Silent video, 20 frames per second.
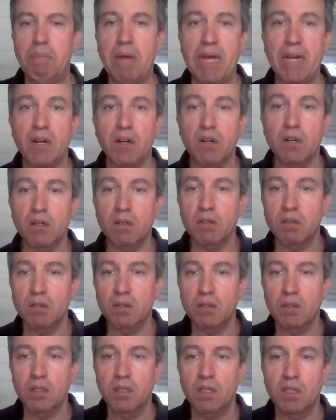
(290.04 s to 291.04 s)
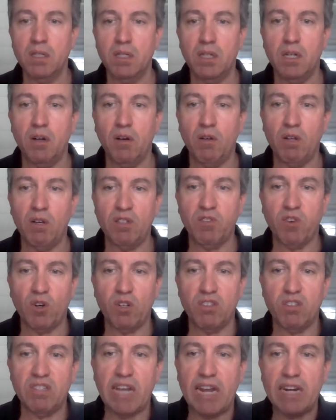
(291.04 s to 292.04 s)
better. As far
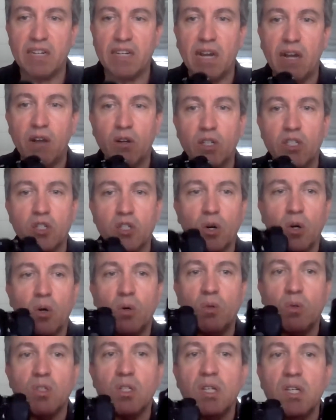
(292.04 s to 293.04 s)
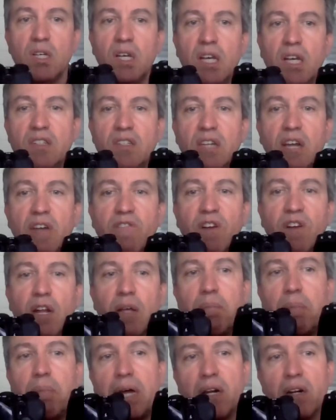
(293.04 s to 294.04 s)
as tactile controls, is
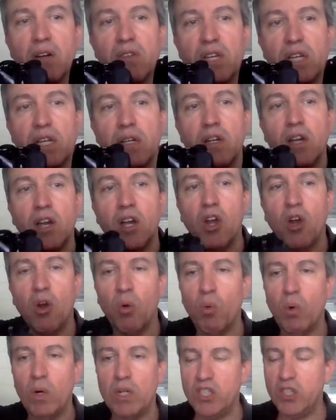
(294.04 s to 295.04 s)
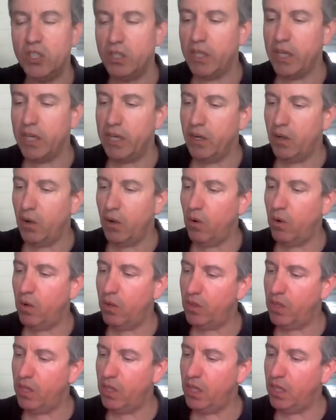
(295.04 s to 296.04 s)
definitely better than what you get
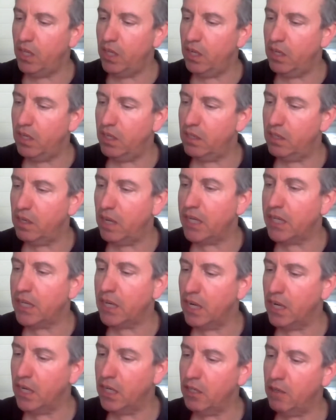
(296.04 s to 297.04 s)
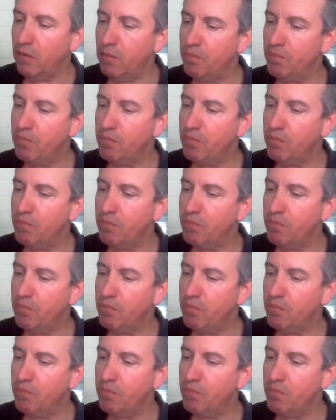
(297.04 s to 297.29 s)
on the Nikon.